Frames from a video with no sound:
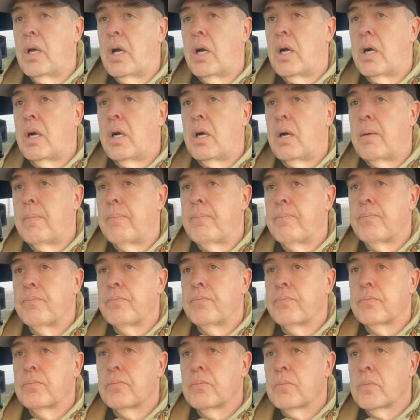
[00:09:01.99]

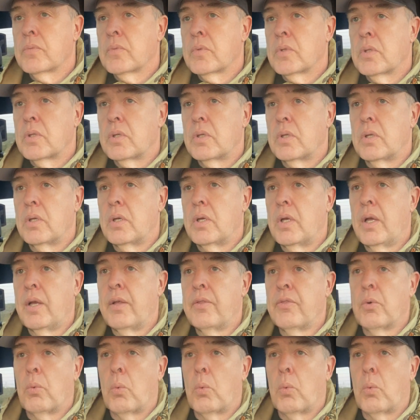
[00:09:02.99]
um, in the